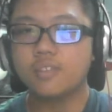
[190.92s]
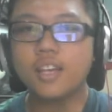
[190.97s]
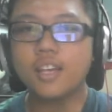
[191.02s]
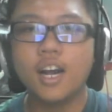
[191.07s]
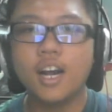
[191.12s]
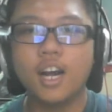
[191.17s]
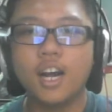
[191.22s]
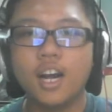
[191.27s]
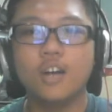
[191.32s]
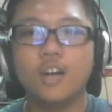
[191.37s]

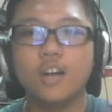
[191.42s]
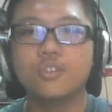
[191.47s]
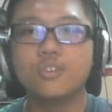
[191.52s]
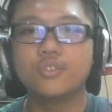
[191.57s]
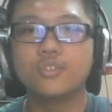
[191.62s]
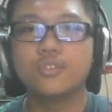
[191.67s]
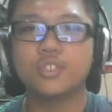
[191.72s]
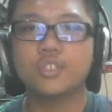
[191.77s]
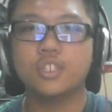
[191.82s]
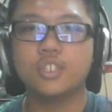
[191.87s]

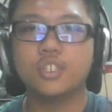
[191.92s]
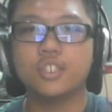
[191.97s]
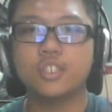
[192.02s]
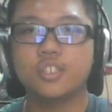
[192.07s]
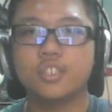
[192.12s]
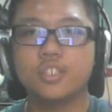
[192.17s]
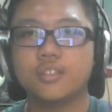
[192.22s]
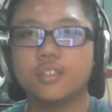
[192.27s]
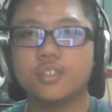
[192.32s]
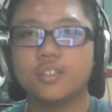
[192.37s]
how
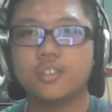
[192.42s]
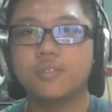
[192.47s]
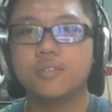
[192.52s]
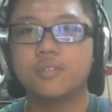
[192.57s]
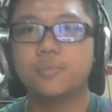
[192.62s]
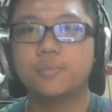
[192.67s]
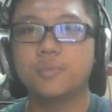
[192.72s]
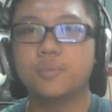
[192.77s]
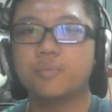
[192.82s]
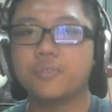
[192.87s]
certain
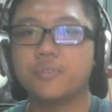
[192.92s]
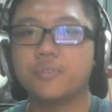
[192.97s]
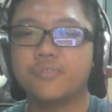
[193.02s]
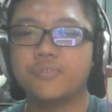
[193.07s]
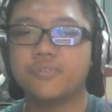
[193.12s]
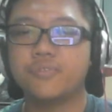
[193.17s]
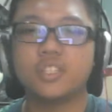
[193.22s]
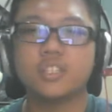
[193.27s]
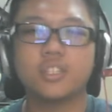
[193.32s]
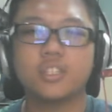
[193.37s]
people
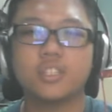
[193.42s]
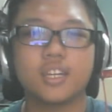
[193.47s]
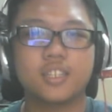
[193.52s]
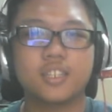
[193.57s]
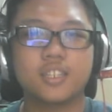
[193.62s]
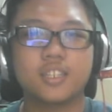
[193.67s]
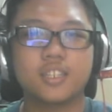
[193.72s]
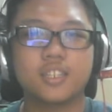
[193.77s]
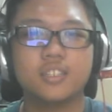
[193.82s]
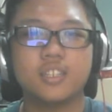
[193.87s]
feel like
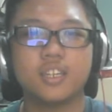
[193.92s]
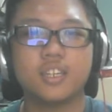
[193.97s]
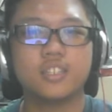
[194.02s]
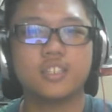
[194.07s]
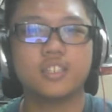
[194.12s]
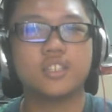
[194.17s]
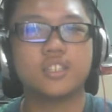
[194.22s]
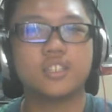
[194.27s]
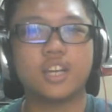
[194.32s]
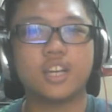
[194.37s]

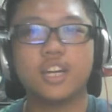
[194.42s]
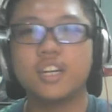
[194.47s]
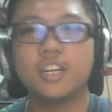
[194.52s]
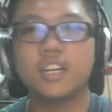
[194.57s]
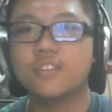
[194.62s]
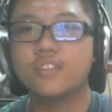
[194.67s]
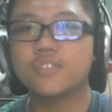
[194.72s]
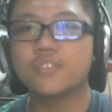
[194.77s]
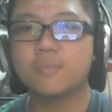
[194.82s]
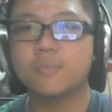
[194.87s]
they're
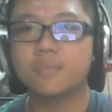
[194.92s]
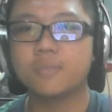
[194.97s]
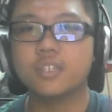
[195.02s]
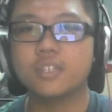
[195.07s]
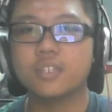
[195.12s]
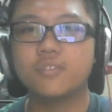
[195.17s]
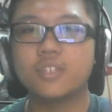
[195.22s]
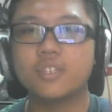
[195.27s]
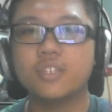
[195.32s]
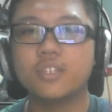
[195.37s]
tired of
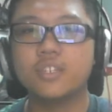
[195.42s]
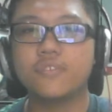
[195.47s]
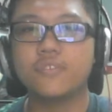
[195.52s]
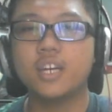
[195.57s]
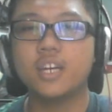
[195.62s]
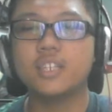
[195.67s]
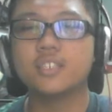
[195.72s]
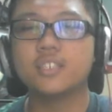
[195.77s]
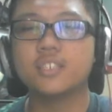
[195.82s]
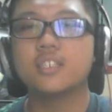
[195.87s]
something real
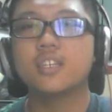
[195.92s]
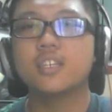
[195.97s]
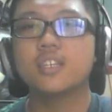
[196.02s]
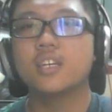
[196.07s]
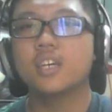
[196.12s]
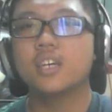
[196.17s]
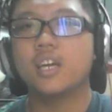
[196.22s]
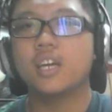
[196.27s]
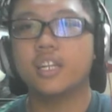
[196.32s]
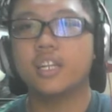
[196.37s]
fast.
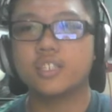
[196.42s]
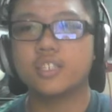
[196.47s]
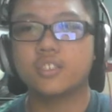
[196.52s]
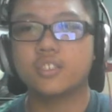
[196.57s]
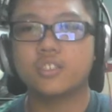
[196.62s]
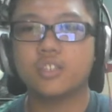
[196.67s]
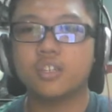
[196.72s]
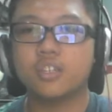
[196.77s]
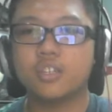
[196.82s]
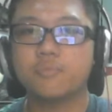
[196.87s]
And that's
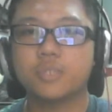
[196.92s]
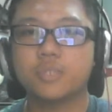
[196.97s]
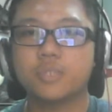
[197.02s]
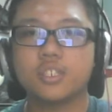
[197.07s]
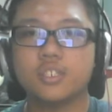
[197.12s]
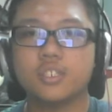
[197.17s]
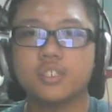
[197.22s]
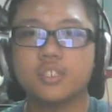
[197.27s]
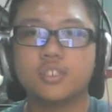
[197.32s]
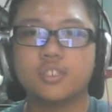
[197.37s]
not
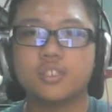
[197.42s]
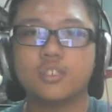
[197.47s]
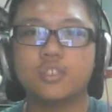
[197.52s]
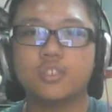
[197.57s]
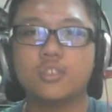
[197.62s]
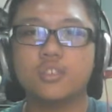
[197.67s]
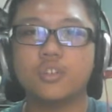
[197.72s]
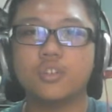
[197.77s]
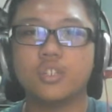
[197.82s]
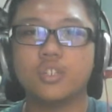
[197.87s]
because,
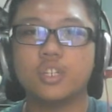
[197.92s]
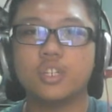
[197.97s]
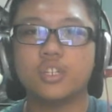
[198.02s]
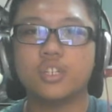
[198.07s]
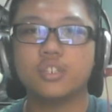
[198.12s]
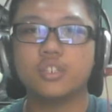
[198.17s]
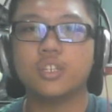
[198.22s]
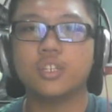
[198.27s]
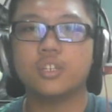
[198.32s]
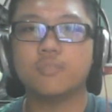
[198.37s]
you know,
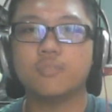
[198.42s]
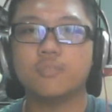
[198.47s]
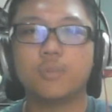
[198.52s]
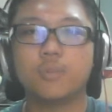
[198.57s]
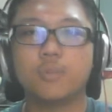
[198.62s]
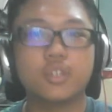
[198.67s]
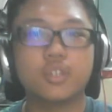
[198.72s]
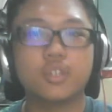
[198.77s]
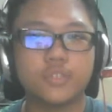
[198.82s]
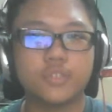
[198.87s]
they're
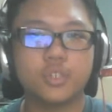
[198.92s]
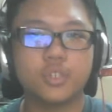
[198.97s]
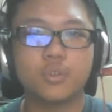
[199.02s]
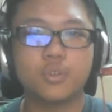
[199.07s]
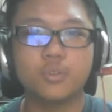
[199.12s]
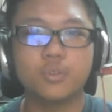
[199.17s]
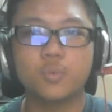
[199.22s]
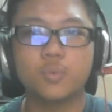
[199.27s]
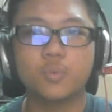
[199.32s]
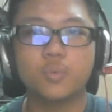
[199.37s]
bored of their
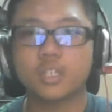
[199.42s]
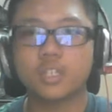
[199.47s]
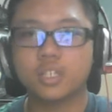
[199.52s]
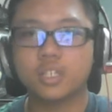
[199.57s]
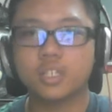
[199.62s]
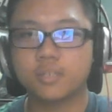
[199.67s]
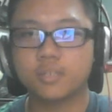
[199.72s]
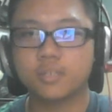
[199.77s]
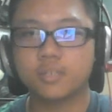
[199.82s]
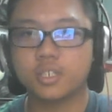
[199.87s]
own work.
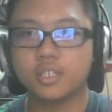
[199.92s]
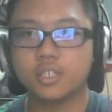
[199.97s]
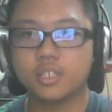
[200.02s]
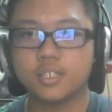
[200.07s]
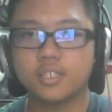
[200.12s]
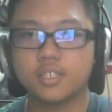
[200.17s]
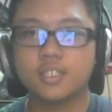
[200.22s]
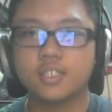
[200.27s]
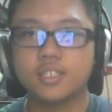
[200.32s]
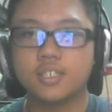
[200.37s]
It's
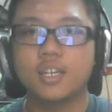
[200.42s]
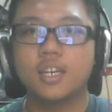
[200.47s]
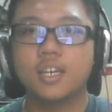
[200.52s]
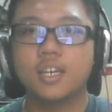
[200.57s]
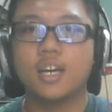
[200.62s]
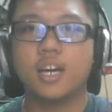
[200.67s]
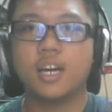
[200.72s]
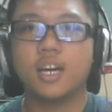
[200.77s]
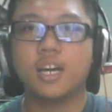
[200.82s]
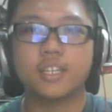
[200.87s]
because
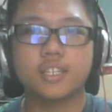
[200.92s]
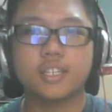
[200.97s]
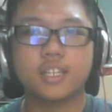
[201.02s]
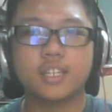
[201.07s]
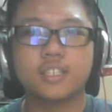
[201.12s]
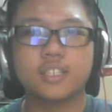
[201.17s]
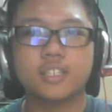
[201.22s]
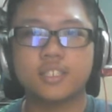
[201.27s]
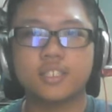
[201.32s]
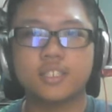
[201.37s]
I think
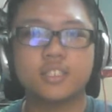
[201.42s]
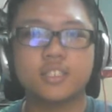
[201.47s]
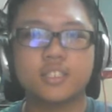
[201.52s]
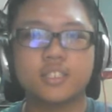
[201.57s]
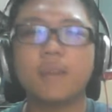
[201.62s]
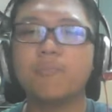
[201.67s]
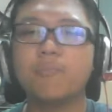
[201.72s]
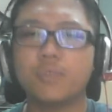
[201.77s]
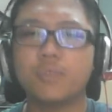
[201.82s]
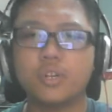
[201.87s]
at
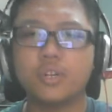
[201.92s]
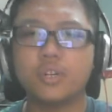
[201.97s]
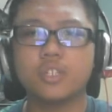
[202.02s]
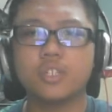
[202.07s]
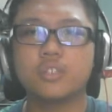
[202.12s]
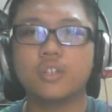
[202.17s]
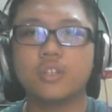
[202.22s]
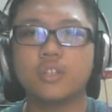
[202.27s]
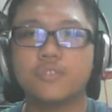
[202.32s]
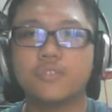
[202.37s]
some
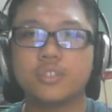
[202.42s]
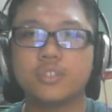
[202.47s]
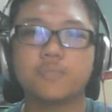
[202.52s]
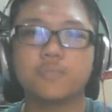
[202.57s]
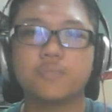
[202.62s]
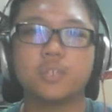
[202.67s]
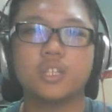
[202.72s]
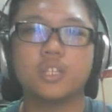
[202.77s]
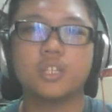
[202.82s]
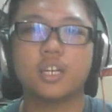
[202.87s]
point you have to
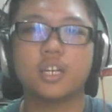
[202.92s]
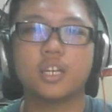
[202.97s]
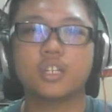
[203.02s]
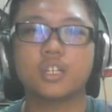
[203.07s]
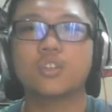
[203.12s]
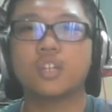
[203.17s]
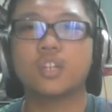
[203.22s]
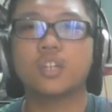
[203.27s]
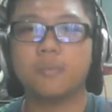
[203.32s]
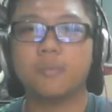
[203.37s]
be like,
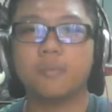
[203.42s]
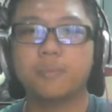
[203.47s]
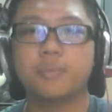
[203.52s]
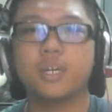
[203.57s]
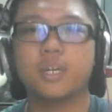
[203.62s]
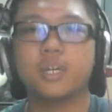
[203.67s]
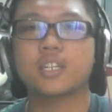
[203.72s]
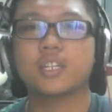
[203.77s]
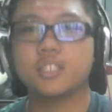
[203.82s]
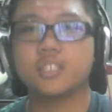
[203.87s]
okay,
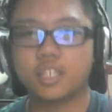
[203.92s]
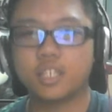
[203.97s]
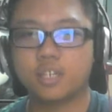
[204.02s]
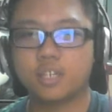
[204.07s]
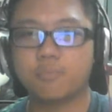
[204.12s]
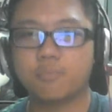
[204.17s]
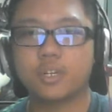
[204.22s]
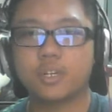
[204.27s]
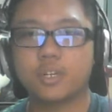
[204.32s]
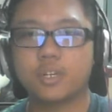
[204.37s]
maybe I can take
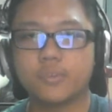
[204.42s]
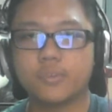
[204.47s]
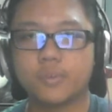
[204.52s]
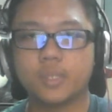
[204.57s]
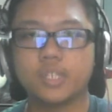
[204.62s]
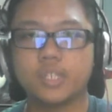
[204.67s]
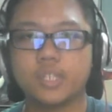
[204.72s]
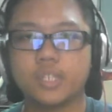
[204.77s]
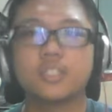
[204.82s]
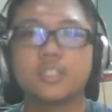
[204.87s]
a break from
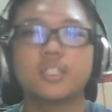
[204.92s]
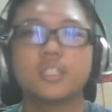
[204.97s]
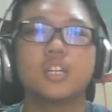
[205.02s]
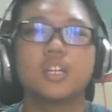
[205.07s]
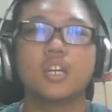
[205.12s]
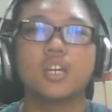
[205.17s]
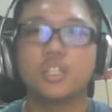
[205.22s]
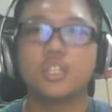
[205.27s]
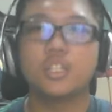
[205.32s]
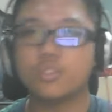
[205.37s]
this,
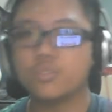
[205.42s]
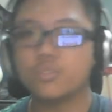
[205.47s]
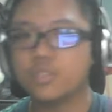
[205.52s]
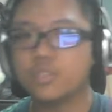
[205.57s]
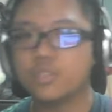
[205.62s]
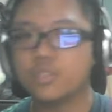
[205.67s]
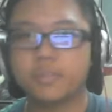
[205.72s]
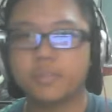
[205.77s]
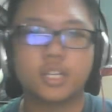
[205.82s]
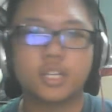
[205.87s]
do
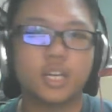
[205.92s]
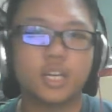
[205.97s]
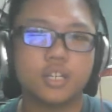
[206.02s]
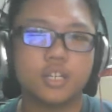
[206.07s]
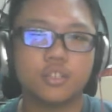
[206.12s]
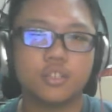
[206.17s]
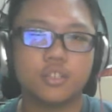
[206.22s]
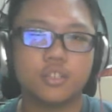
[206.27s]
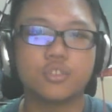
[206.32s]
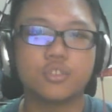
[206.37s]
something
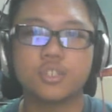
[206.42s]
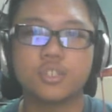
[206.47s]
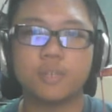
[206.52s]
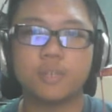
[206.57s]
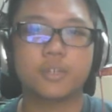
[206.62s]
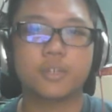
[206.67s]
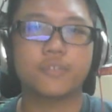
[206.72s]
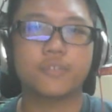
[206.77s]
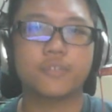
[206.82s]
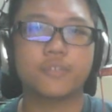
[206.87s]
else, do
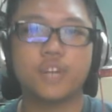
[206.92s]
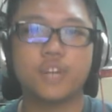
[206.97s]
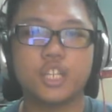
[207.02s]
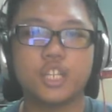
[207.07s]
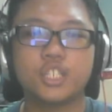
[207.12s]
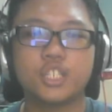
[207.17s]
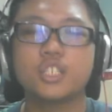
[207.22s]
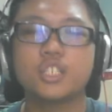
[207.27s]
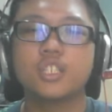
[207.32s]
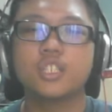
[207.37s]
something
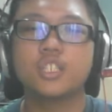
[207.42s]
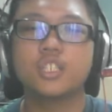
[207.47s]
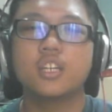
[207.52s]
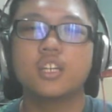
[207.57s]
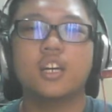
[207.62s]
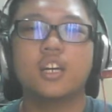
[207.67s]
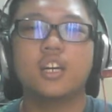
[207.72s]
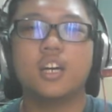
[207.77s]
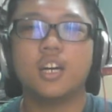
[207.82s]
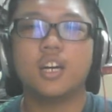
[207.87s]
fresh.
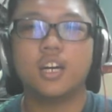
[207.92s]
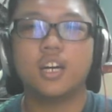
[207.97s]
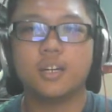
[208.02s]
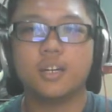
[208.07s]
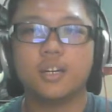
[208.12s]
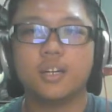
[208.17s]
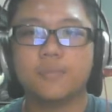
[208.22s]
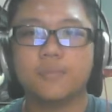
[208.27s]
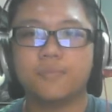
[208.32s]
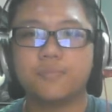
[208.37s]

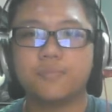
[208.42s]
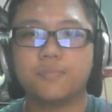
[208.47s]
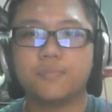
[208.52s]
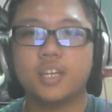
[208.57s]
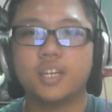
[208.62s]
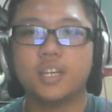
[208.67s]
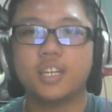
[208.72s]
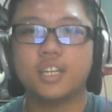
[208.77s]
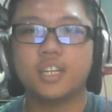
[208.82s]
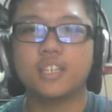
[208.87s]
And
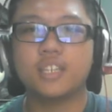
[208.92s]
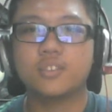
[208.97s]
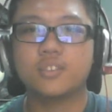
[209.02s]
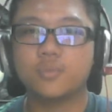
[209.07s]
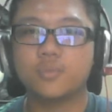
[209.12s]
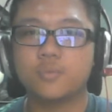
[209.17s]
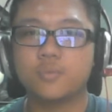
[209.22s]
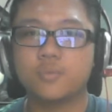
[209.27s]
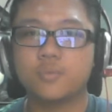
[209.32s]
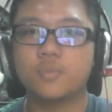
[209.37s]

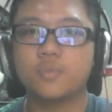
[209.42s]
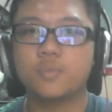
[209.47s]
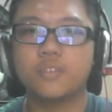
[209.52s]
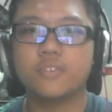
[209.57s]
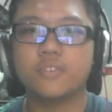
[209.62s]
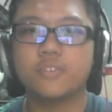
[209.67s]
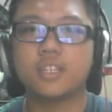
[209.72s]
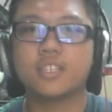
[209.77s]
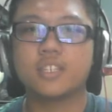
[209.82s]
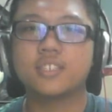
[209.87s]
that's one
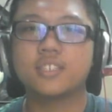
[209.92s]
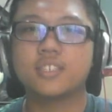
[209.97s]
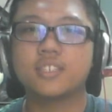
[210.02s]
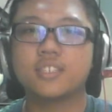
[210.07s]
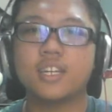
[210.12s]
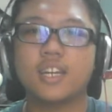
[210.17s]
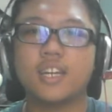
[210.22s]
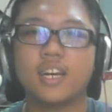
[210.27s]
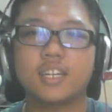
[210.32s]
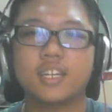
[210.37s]
of the things
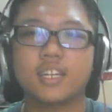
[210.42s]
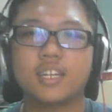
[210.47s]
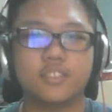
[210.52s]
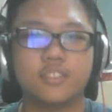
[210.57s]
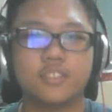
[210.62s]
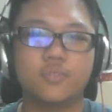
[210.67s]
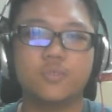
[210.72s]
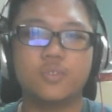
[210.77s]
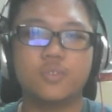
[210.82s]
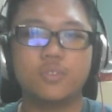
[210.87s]
that I
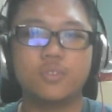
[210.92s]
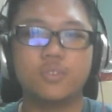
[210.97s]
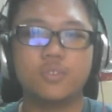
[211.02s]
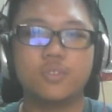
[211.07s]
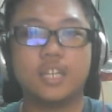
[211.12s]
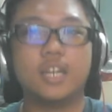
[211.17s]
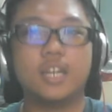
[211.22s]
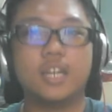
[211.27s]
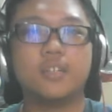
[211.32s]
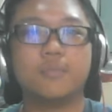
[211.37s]
can
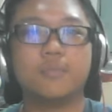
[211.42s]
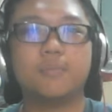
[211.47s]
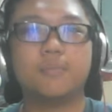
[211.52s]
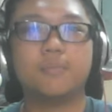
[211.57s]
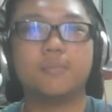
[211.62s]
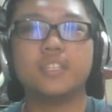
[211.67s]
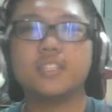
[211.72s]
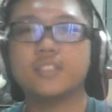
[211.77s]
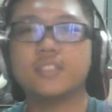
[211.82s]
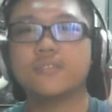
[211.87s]
tell
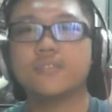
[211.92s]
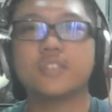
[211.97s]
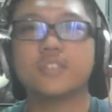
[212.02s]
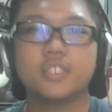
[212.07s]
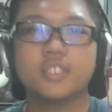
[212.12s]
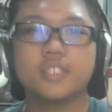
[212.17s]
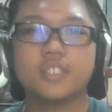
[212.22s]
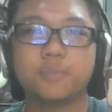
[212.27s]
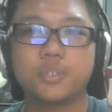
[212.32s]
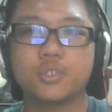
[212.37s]
by this
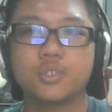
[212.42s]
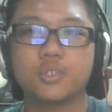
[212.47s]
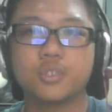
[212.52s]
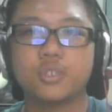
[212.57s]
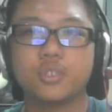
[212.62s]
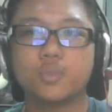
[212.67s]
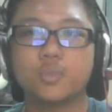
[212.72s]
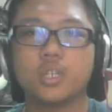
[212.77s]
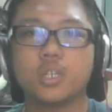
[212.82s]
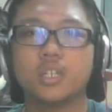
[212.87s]
first episode
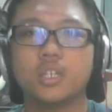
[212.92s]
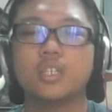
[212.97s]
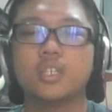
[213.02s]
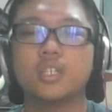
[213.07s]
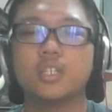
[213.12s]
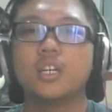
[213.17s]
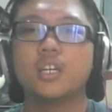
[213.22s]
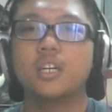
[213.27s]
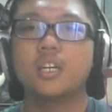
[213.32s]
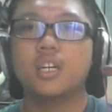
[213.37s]
as well,
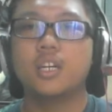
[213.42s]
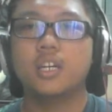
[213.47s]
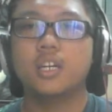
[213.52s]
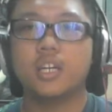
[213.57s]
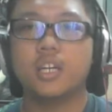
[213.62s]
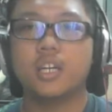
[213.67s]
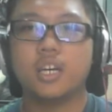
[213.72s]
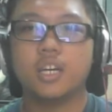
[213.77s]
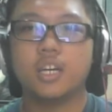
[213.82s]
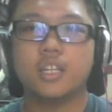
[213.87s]

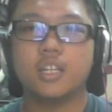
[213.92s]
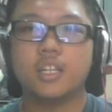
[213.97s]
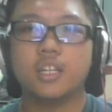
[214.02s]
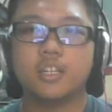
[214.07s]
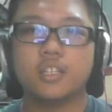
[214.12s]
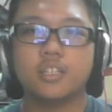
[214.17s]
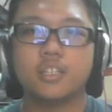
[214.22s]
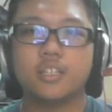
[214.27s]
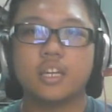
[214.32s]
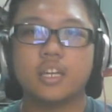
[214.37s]

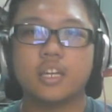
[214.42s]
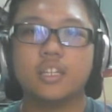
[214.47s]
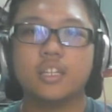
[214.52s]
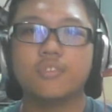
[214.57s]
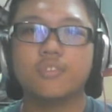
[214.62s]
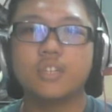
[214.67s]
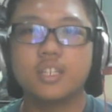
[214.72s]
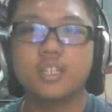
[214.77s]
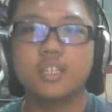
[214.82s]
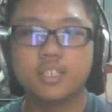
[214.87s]
that they
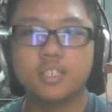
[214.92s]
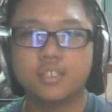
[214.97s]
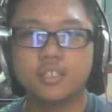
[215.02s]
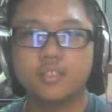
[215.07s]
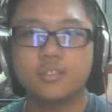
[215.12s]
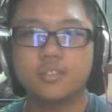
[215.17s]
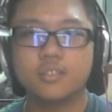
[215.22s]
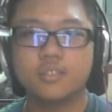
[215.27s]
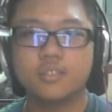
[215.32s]
really